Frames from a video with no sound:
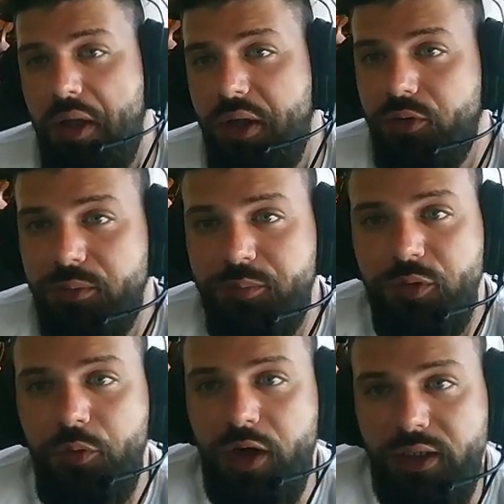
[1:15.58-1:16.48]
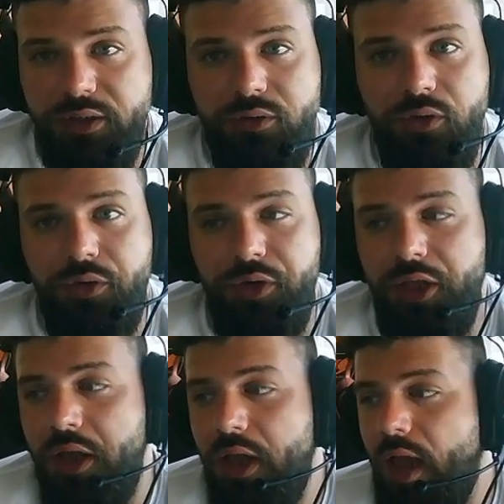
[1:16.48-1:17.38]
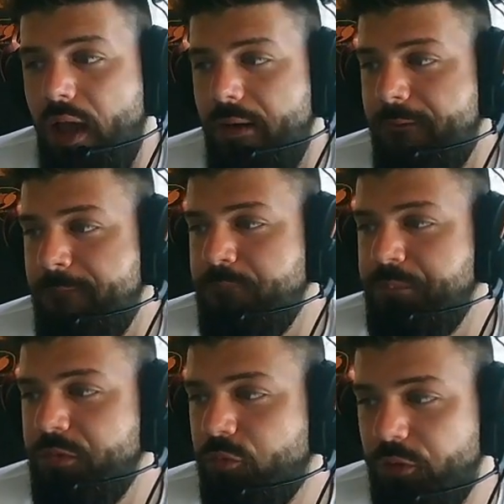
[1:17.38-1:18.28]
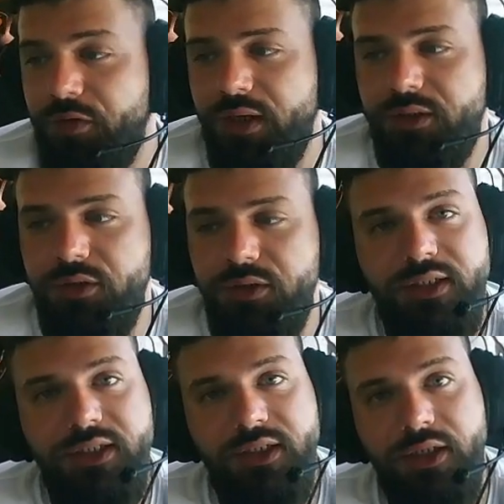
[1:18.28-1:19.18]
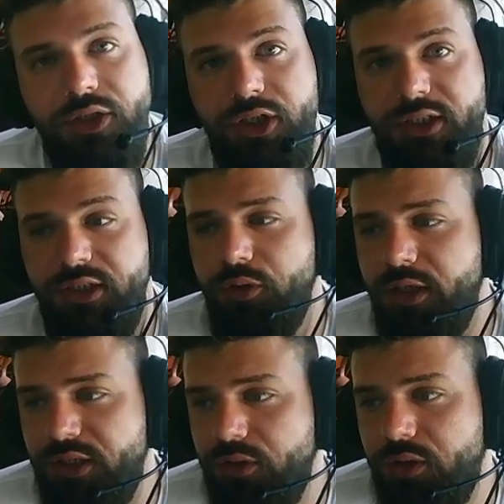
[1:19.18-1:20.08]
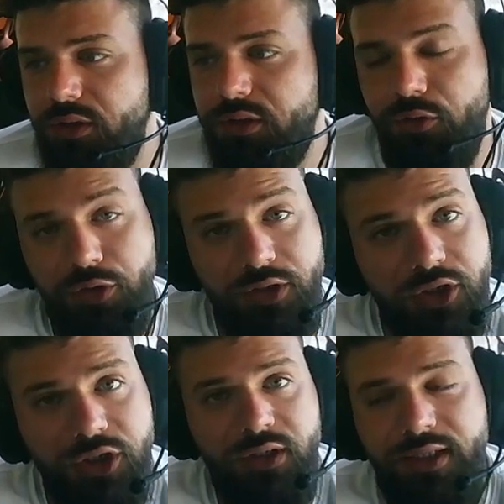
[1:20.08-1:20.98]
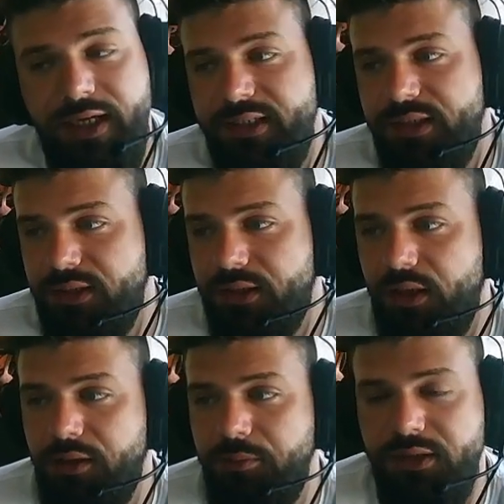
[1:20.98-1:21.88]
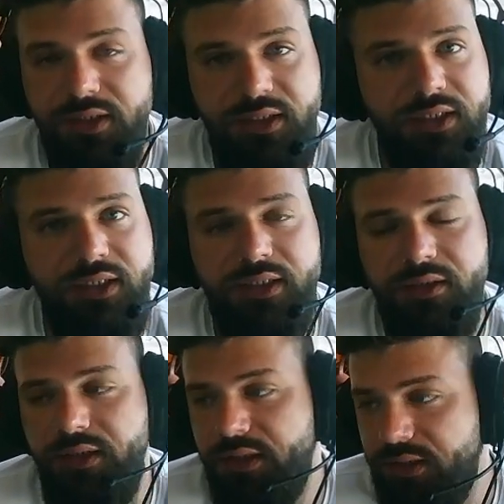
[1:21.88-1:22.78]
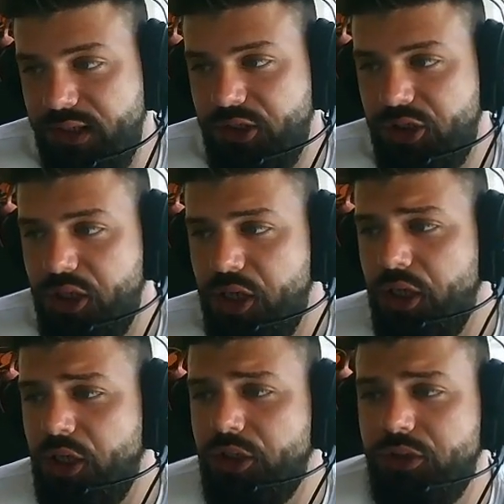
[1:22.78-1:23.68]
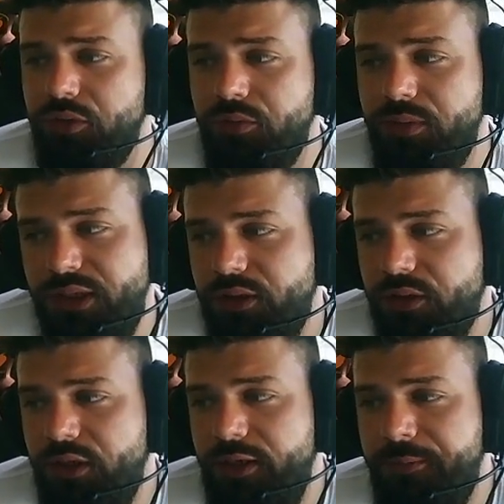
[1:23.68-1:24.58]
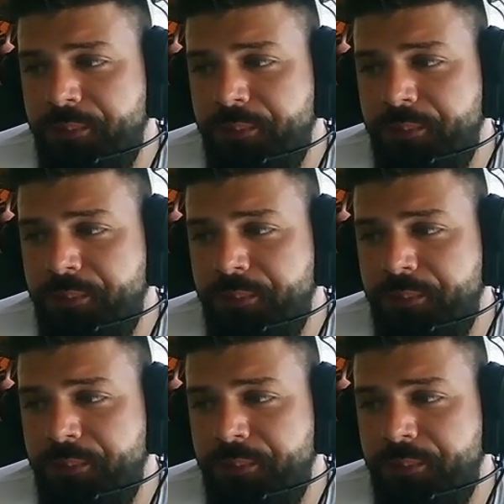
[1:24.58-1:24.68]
crypto altcoin uh, for fiat currency such as the US dollar or digital assets like BTC and ETH. So basically,